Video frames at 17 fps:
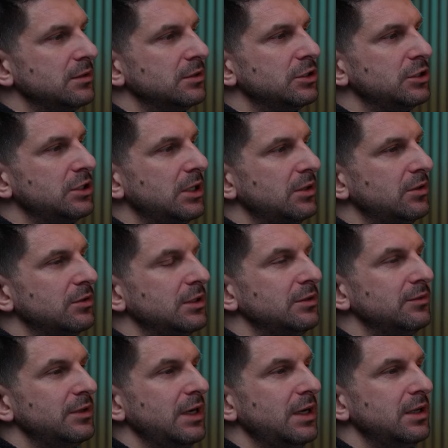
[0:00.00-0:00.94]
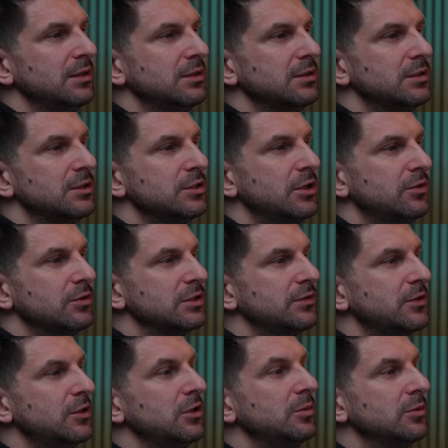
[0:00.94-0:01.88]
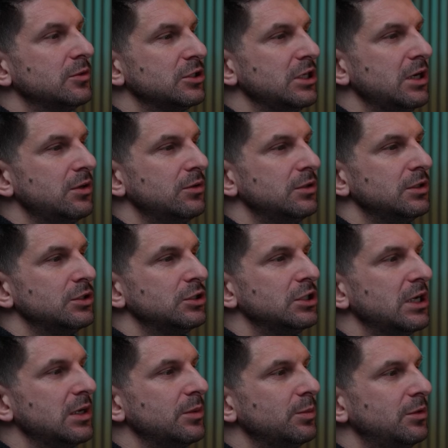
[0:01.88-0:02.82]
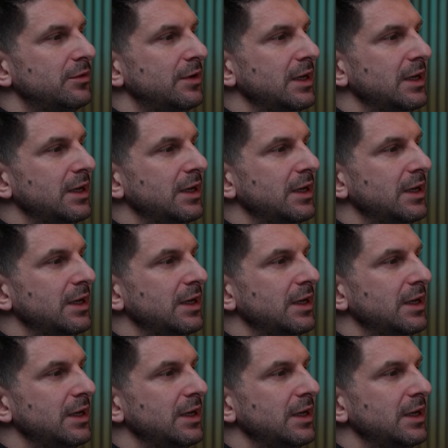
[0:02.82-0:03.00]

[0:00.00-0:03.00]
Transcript: another option, create another layer on top again.